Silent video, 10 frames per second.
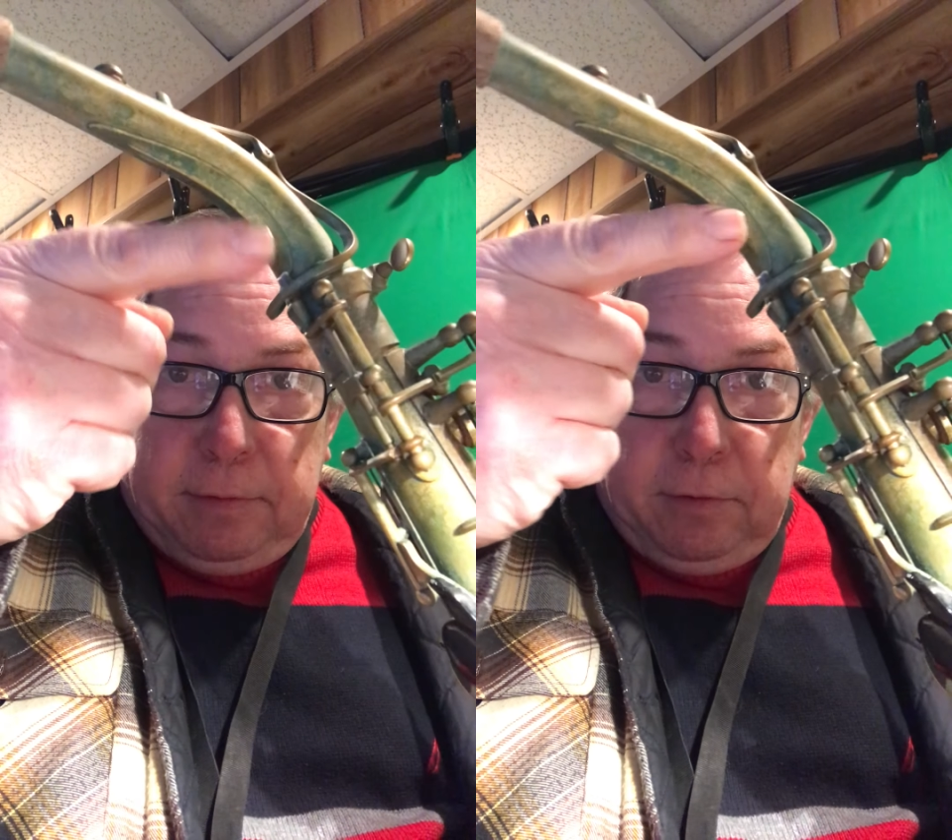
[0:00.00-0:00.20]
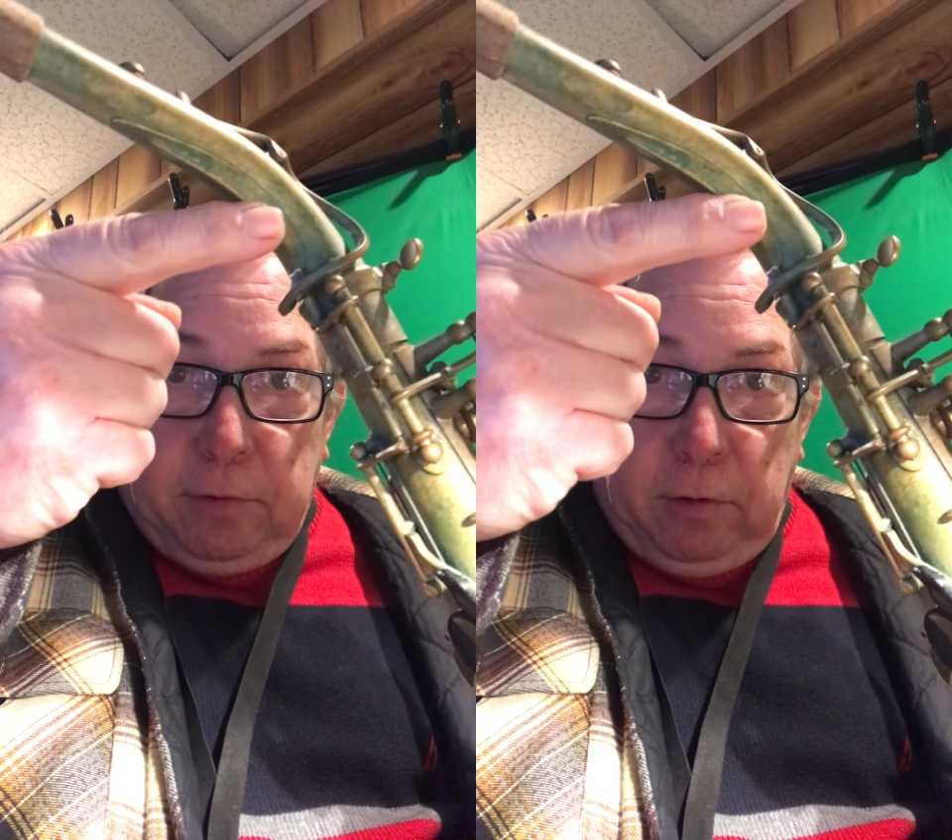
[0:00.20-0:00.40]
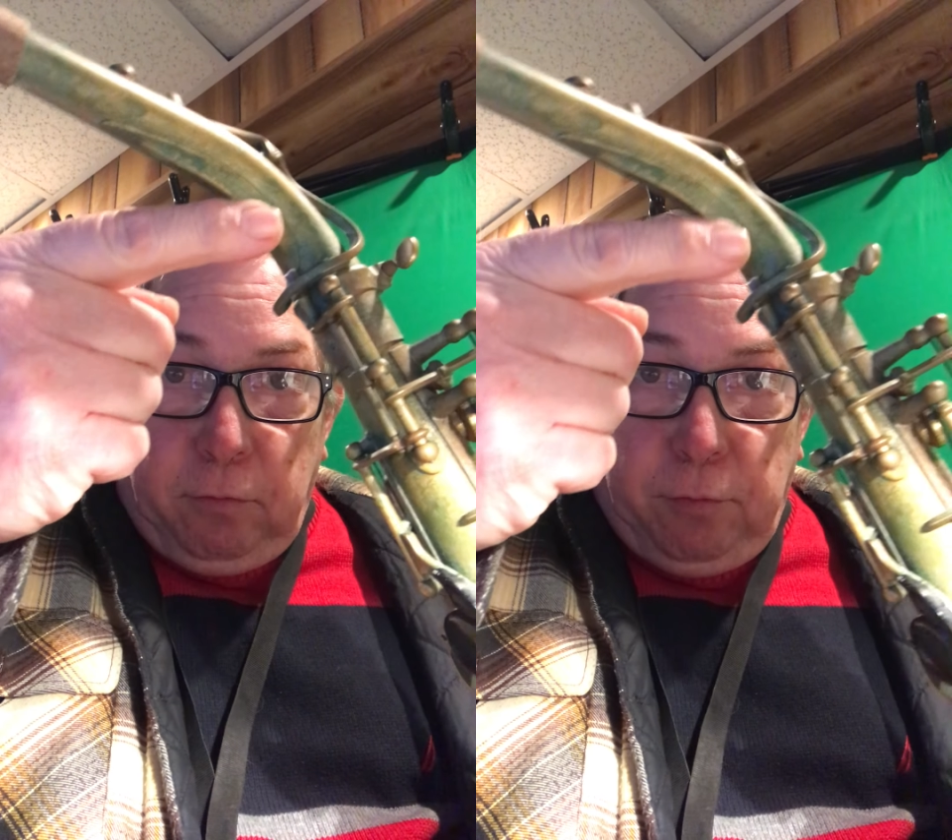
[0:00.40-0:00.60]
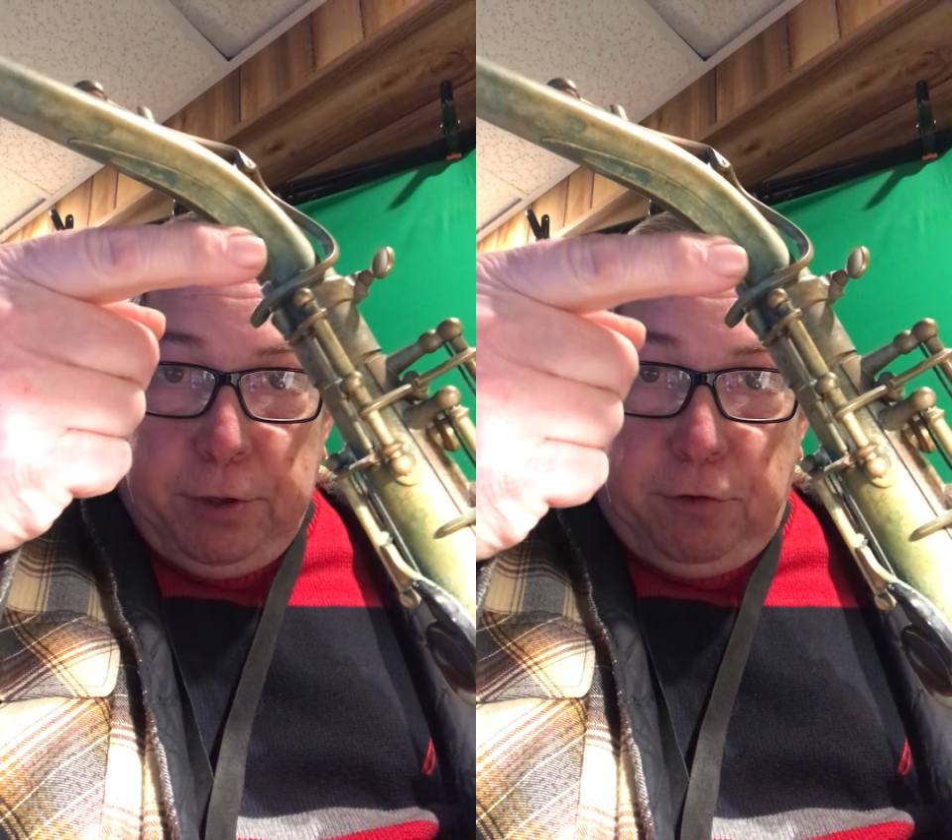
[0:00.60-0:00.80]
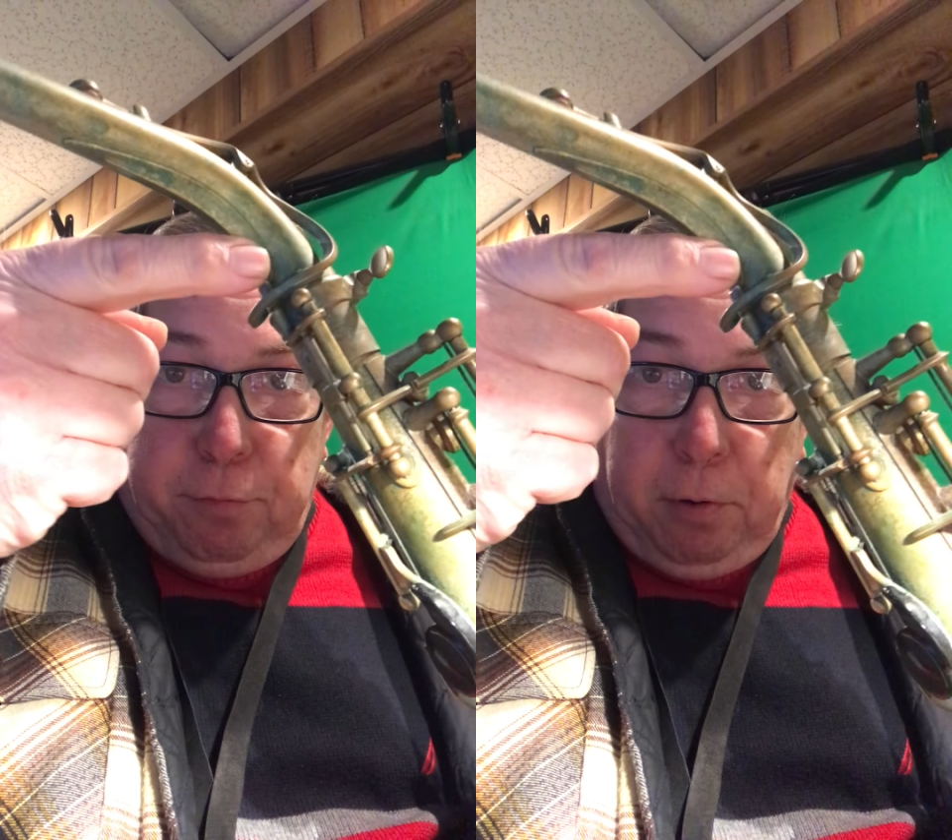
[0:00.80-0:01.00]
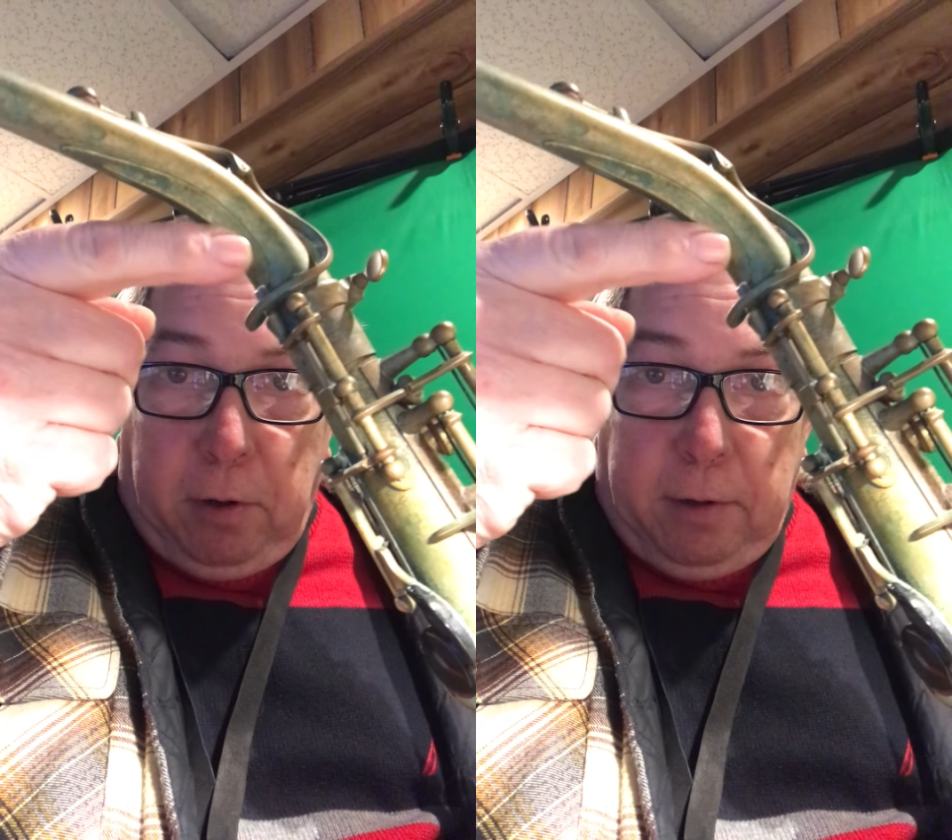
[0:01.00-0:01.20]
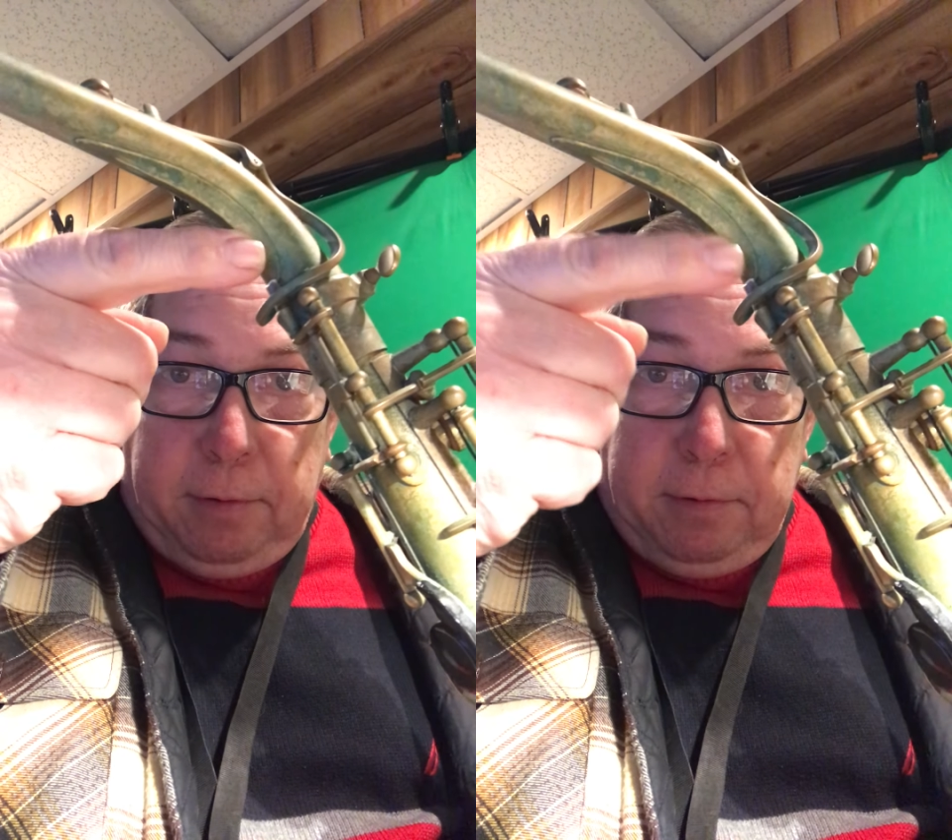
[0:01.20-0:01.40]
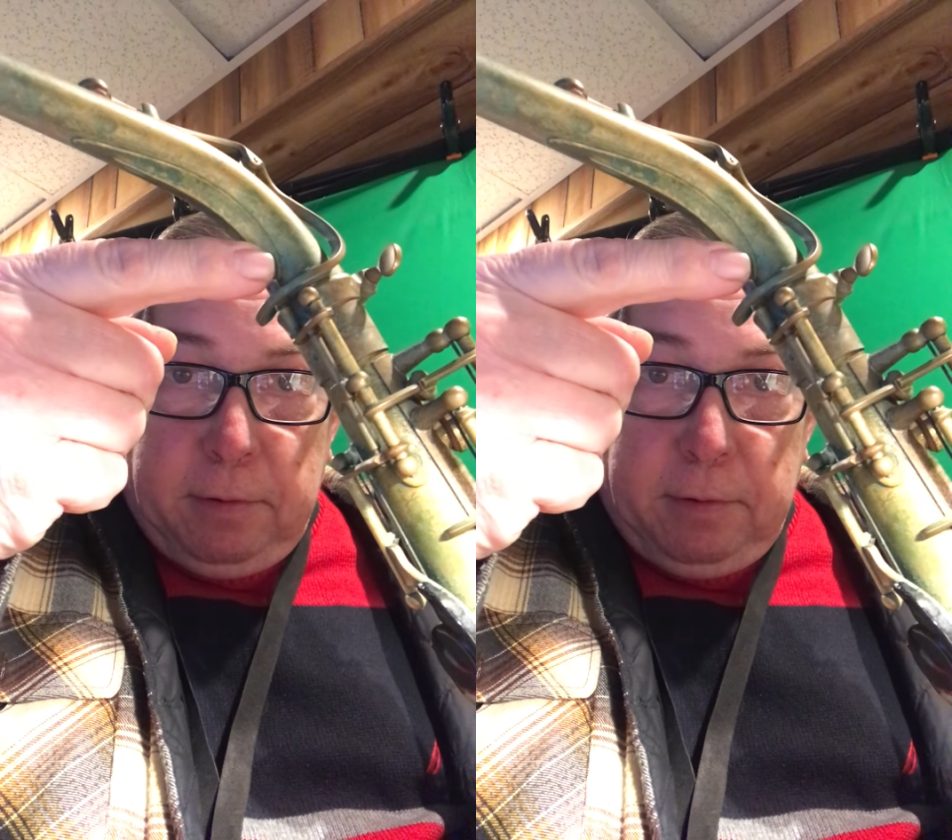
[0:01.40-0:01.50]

this little ridge part,